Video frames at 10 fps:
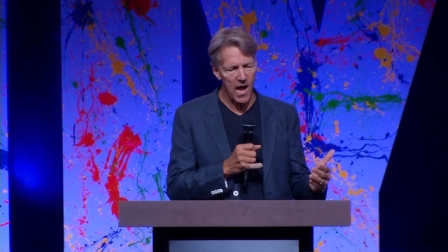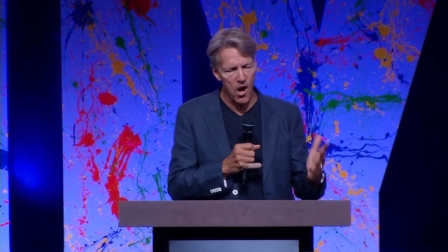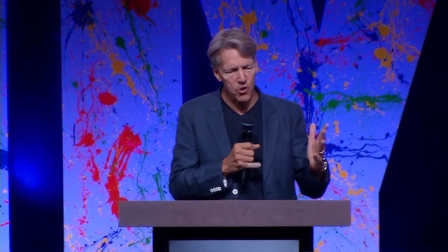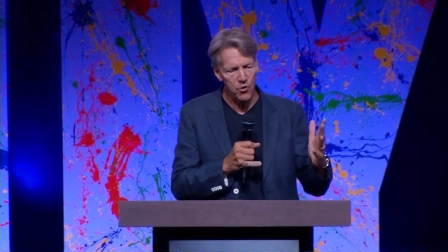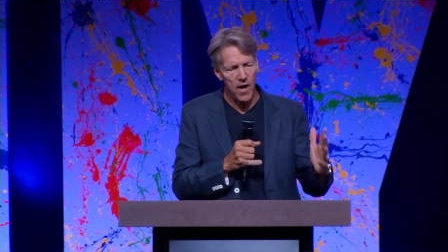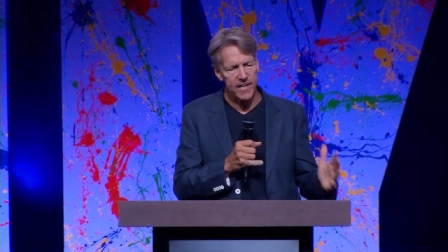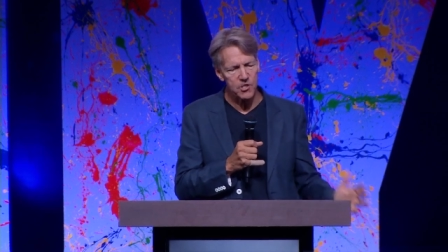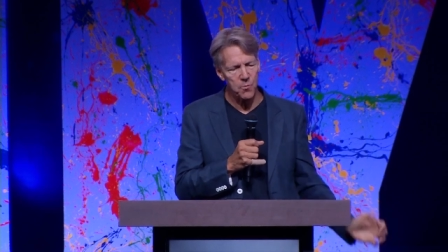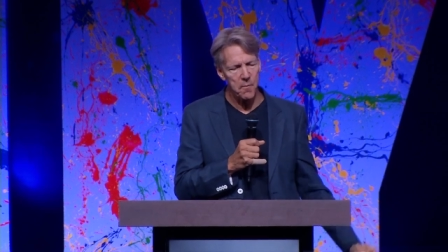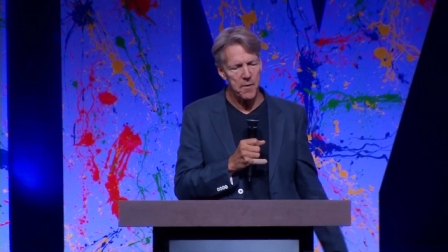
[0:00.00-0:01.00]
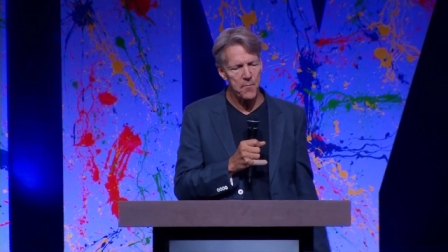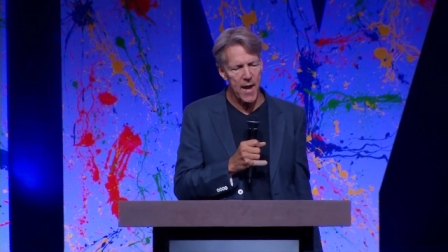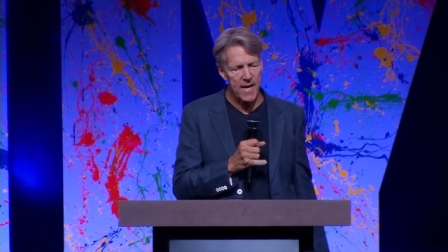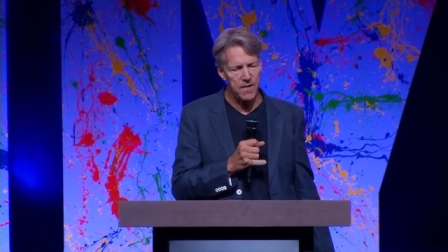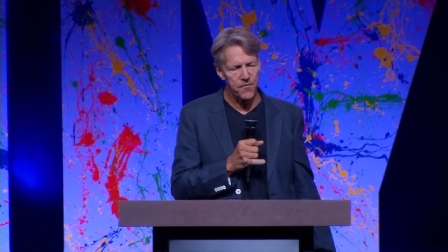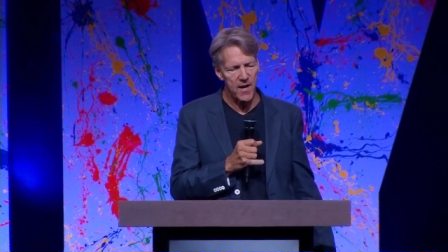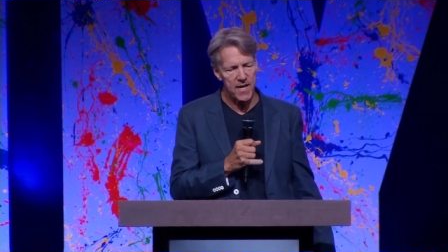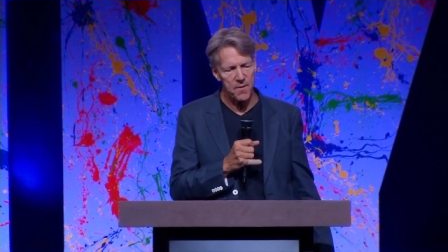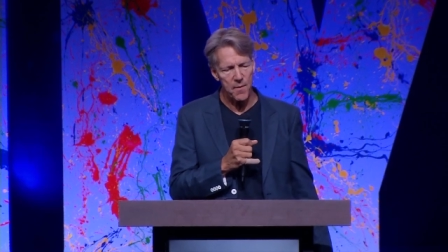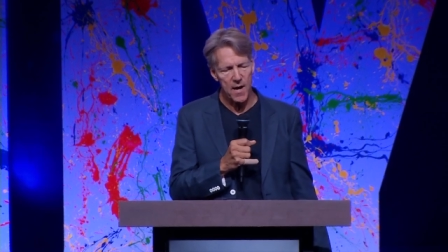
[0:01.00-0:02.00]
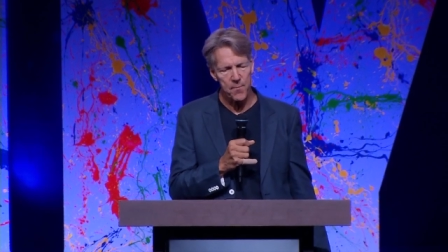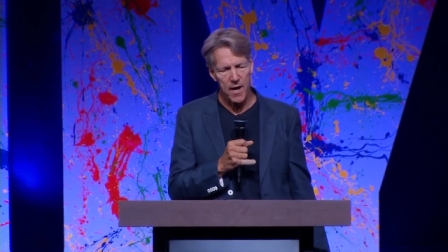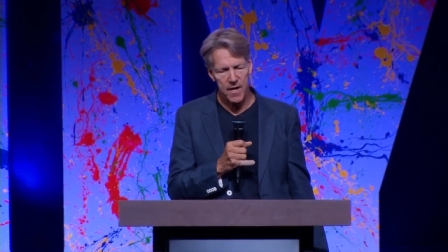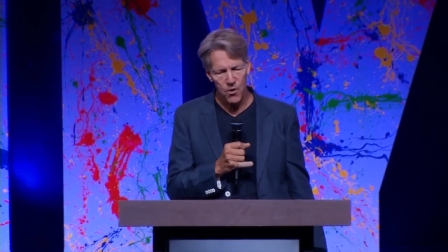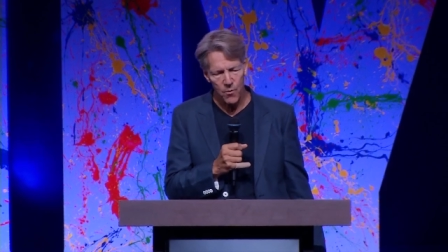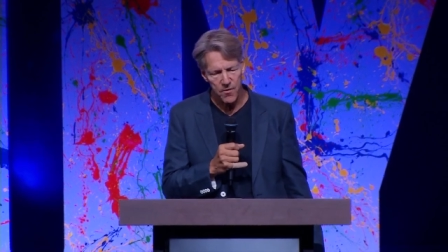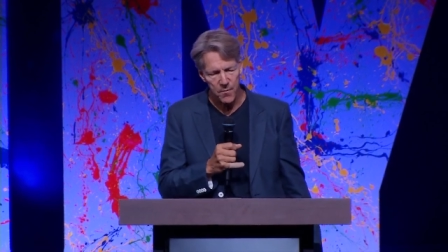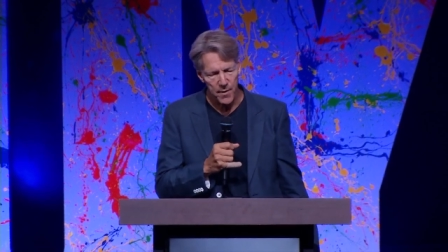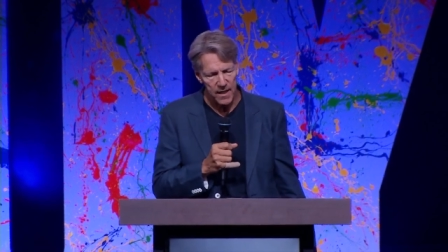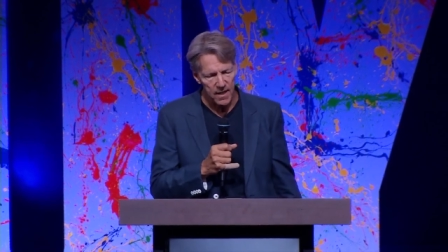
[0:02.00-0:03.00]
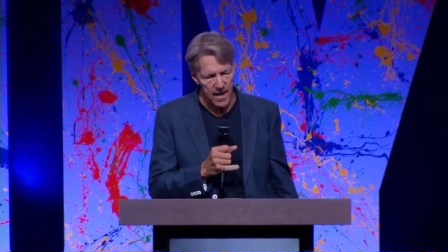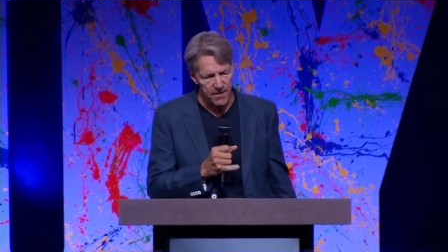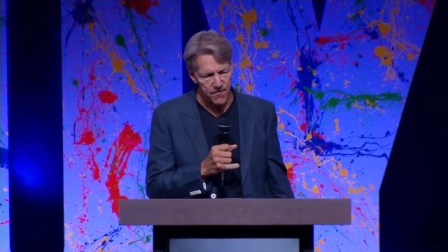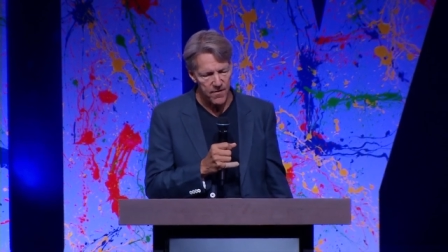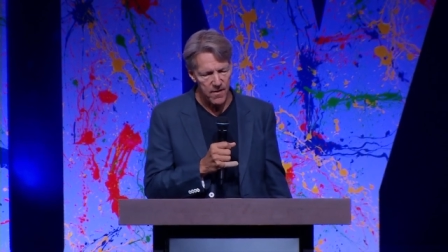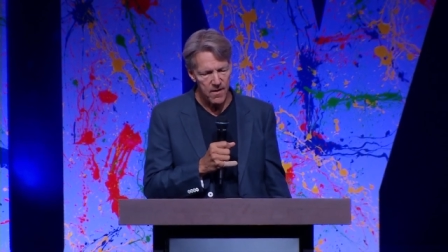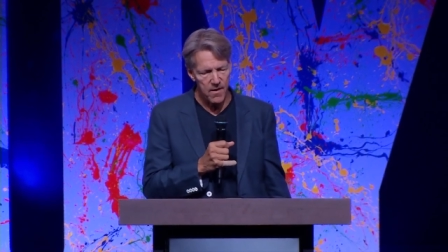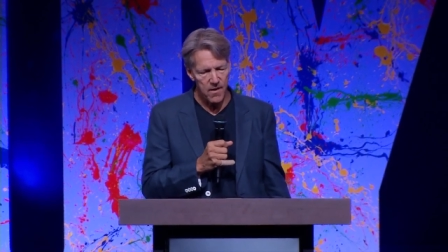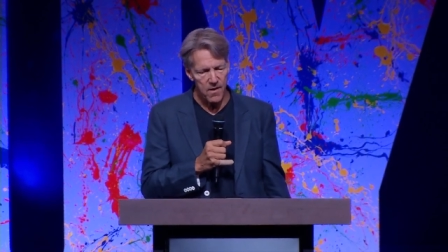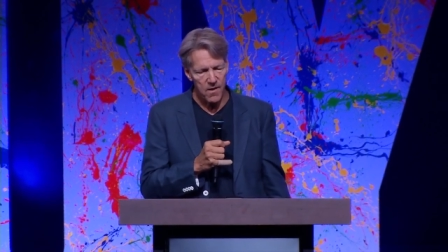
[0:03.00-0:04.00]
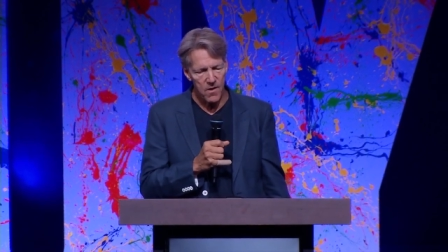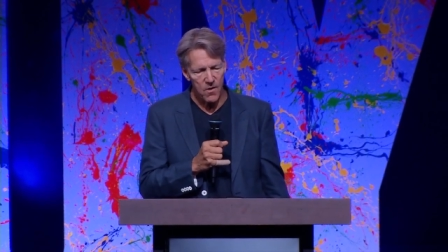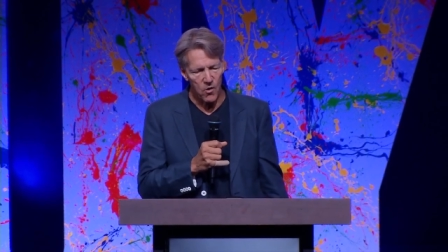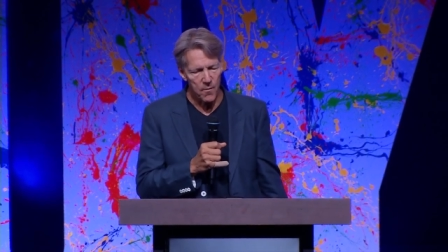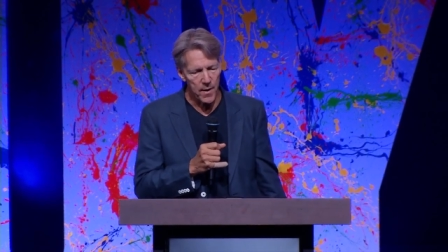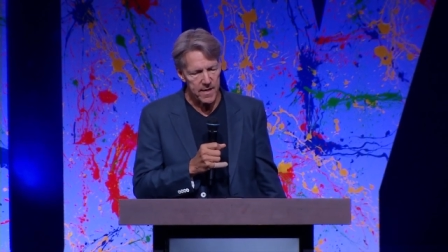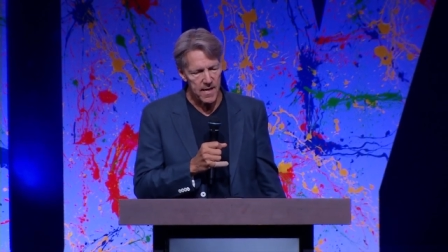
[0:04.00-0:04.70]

now Christ will be magnified in my body, whether by life or by